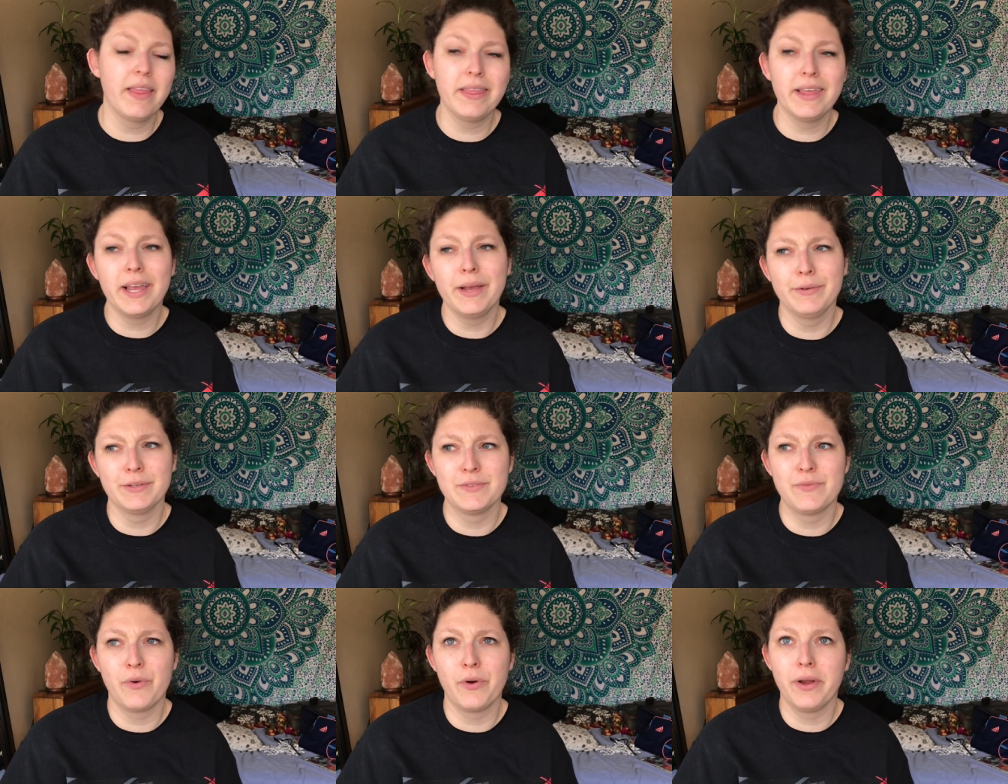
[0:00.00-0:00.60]
I
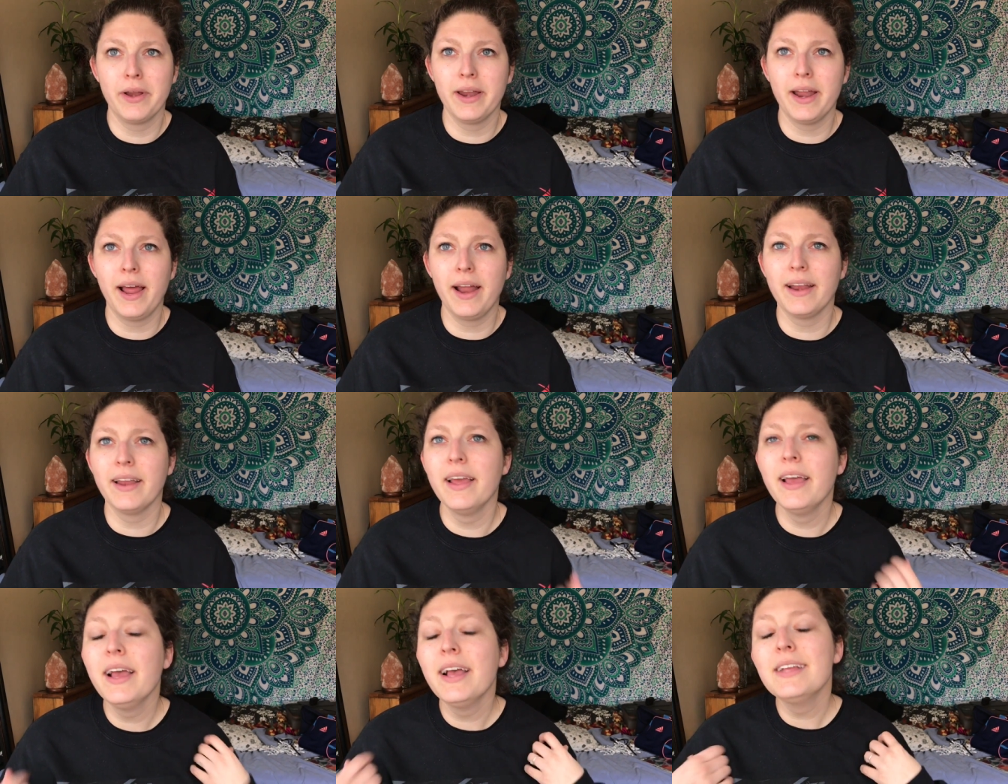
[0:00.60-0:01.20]
think it was $49.
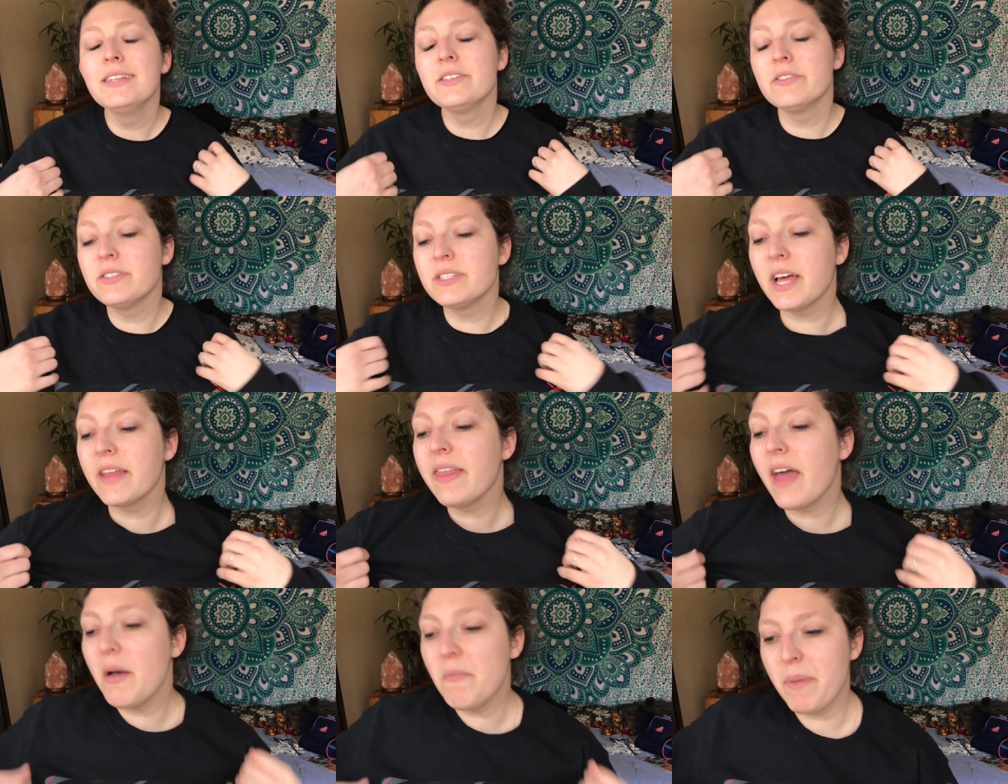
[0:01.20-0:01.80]
So it's
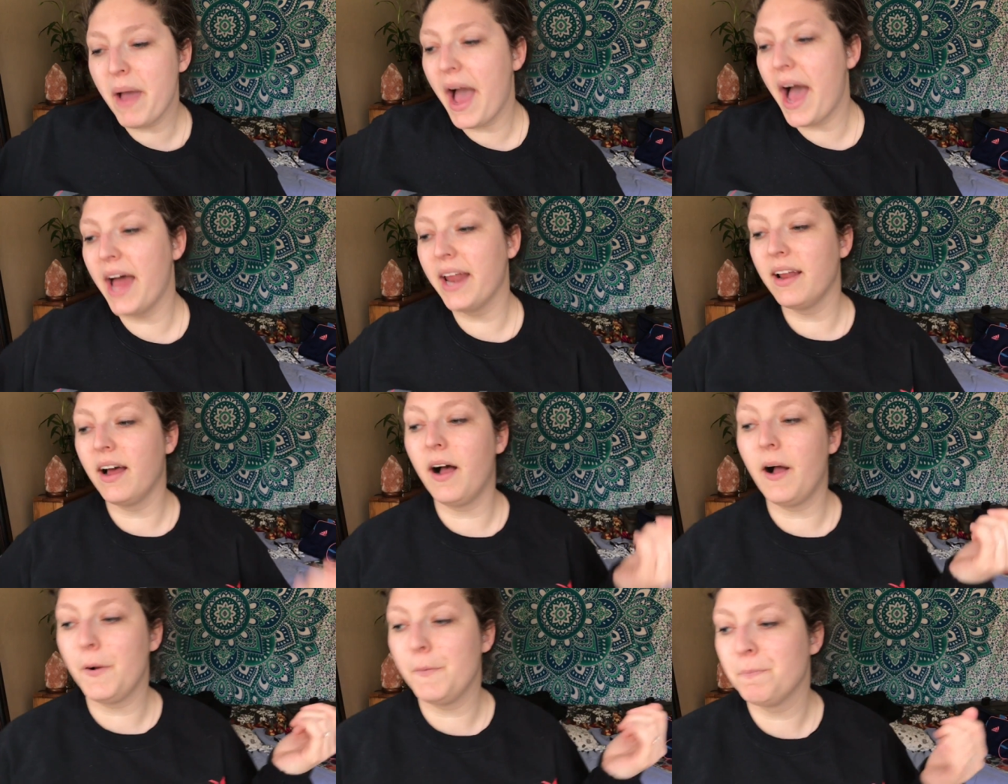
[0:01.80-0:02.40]
not that
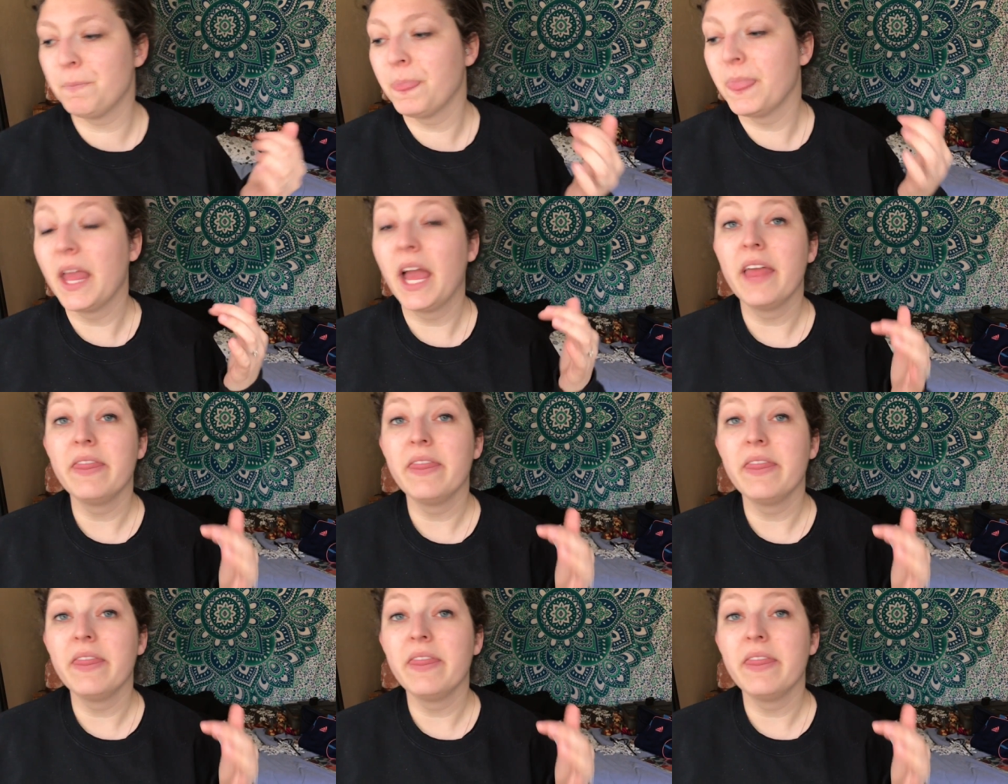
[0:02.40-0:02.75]
bad.